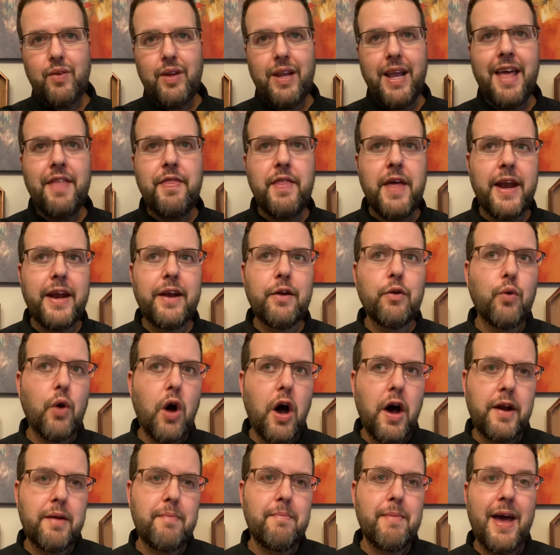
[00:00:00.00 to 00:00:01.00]
and then it'll
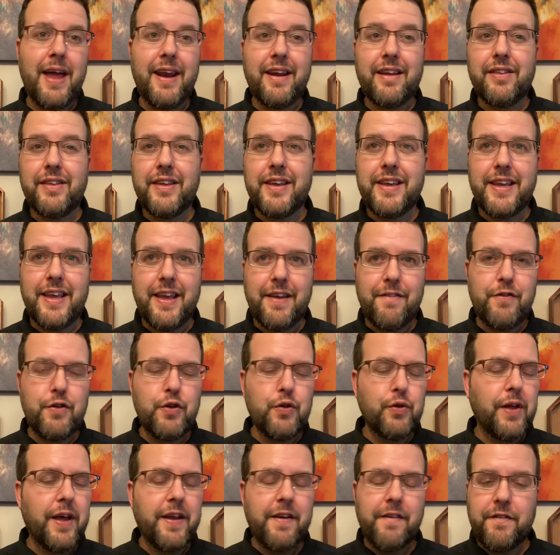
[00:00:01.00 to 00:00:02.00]
automatically give
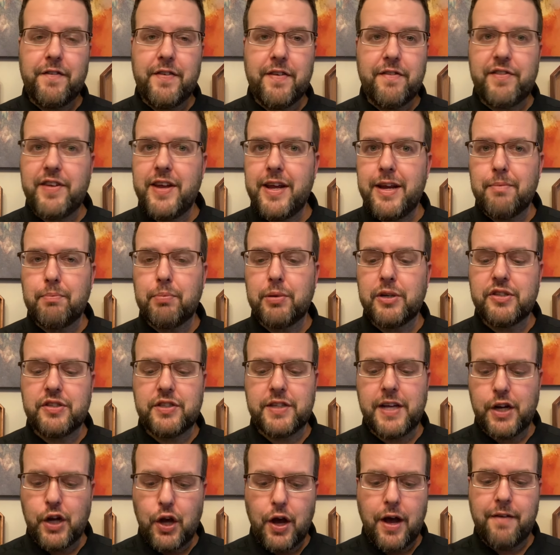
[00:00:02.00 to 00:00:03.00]
you like
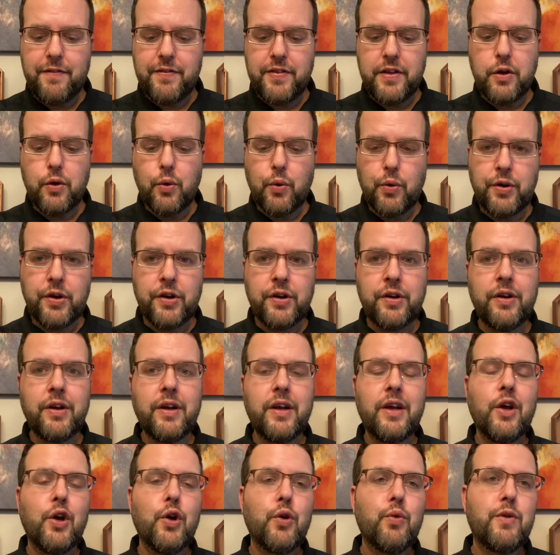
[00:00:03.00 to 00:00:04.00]
15% off the order,
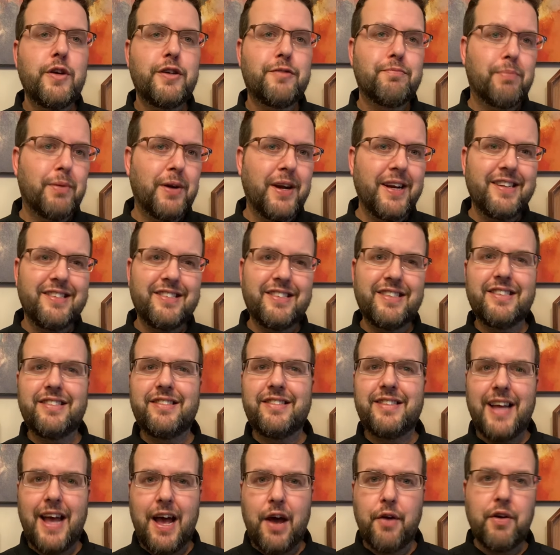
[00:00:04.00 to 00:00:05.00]
which brings this
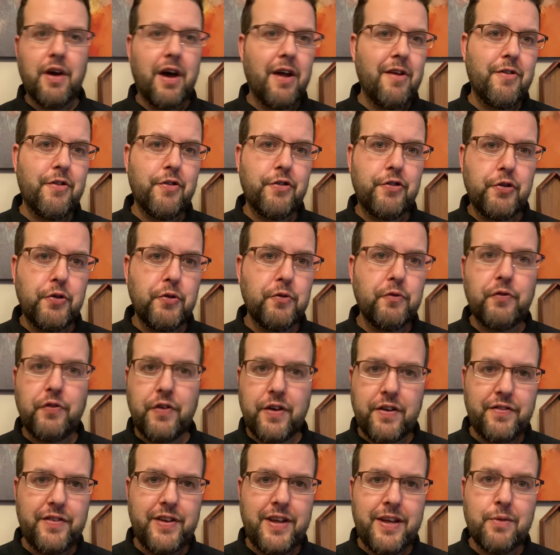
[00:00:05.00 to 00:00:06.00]
down under
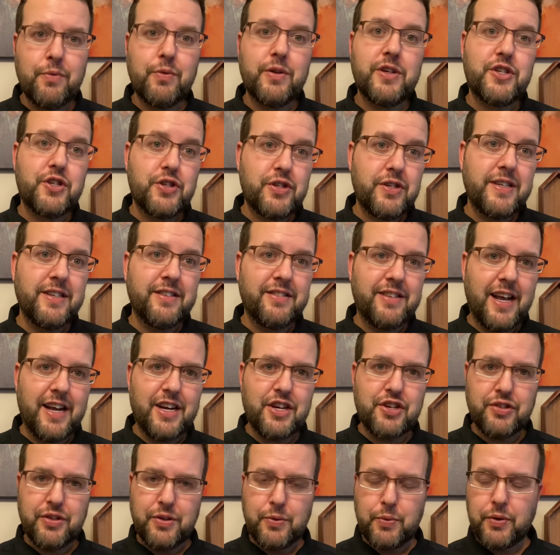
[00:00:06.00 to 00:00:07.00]
$250, which is
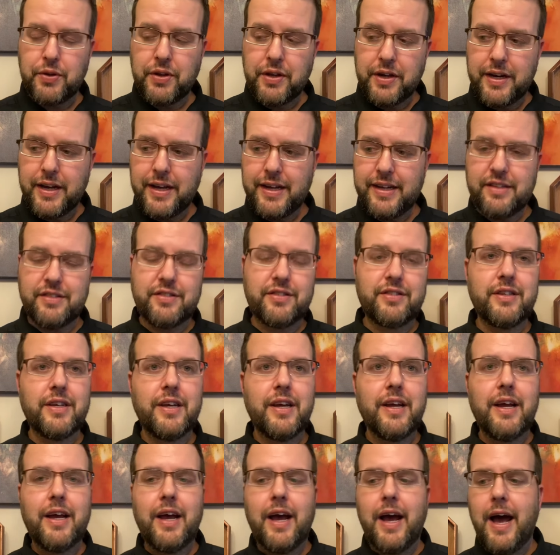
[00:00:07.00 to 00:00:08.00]
actually really nice.
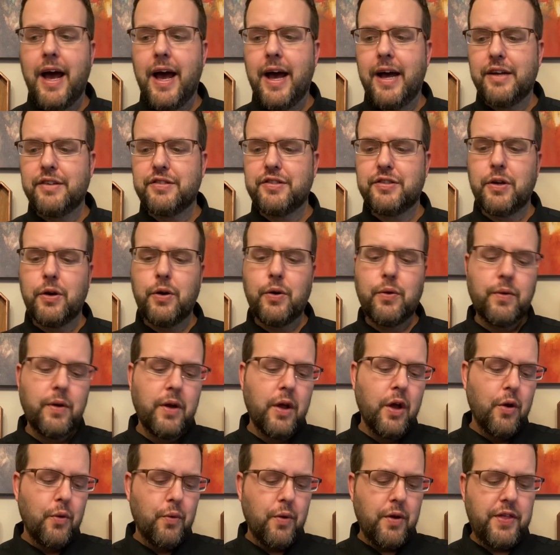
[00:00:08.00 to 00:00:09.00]
So
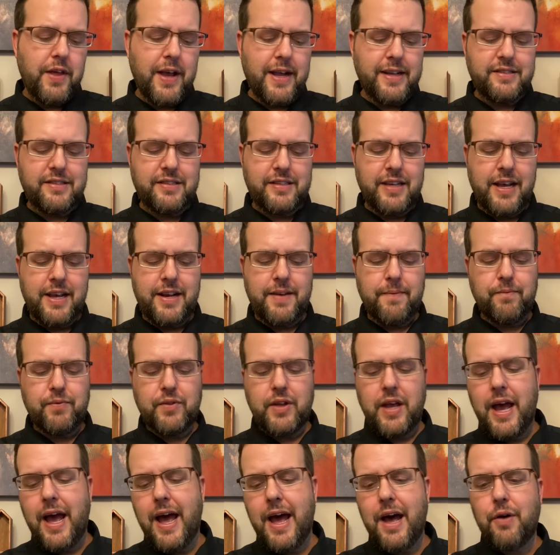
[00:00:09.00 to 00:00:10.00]
with that said,
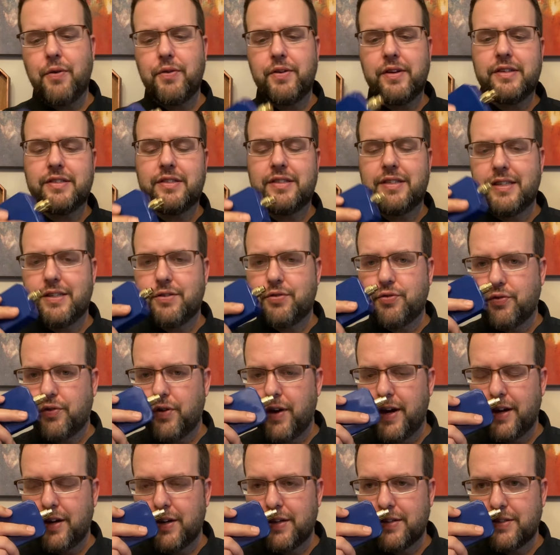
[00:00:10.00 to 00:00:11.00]
how does this
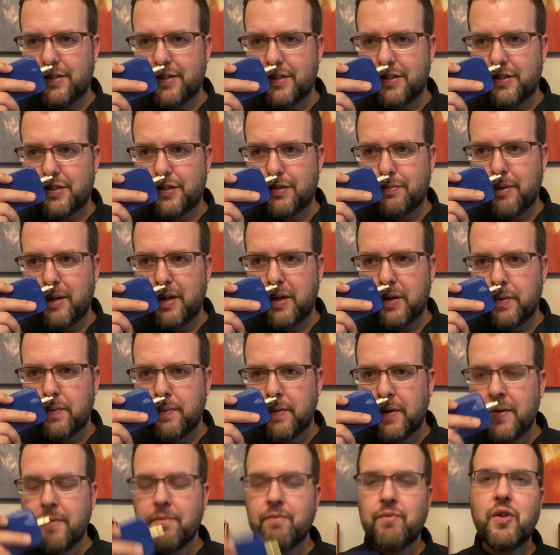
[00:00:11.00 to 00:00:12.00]
fragrance smell?
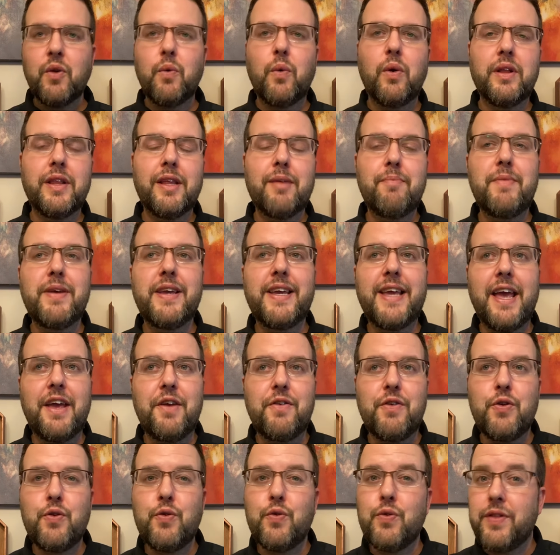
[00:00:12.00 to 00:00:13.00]
Well, let me get
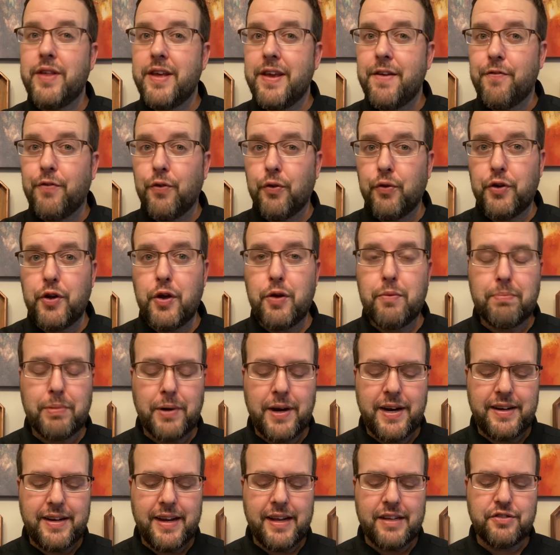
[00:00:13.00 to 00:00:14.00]
you the full note
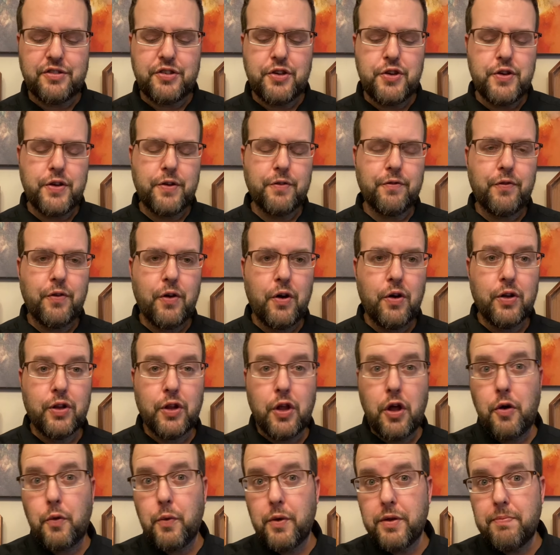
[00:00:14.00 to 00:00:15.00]
breakdown so you can follow
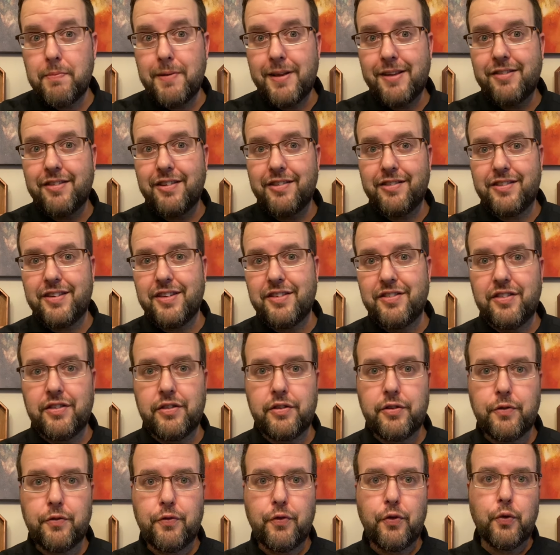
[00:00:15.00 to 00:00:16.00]
along with me since this is
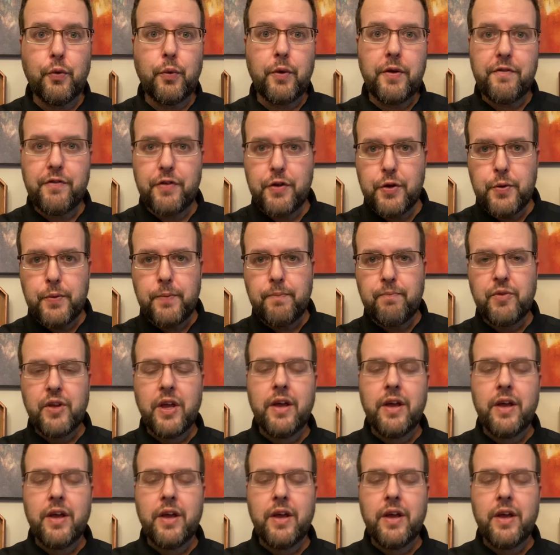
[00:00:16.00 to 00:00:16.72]
a full review.